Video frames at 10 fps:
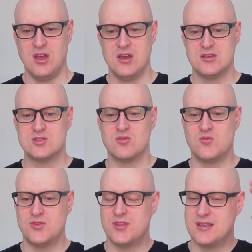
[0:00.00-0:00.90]
so
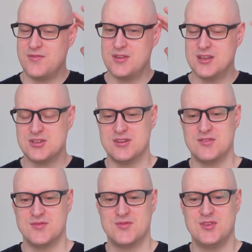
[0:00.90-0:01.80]
with the definition
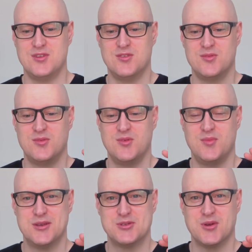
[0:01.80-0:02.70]
of, you know,
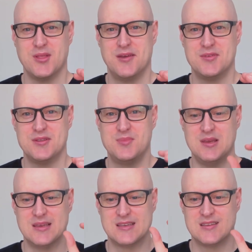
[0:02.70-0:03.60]
measure 11
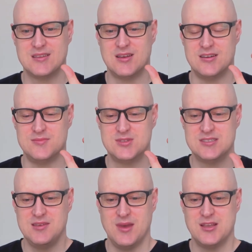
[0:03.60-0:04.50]
being
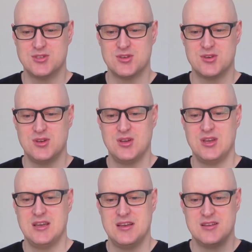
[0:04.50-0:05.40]
C major
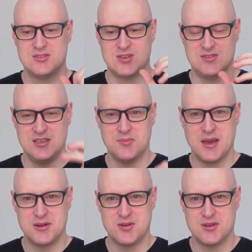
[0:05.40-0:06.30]
to D
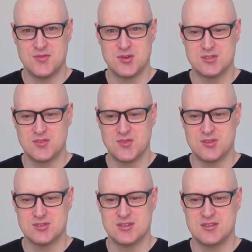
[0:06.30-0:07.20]
minor in first
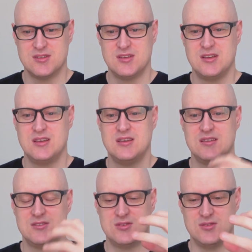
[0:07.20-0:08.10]
inversion
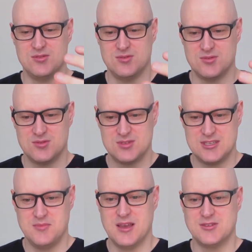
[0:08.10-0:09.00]
to
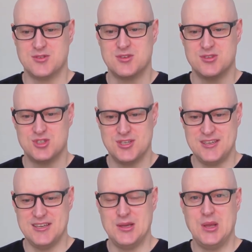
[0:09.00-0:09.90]
C major to
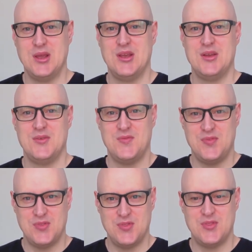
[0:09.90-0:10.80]
G,
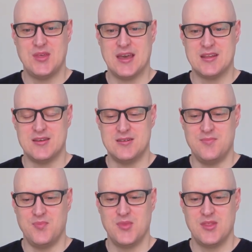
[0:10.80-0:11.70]
that
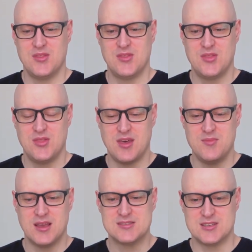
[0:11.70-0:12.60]

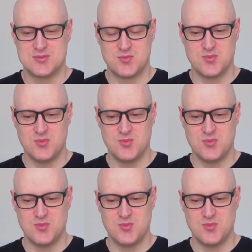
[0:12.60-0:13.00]
makes us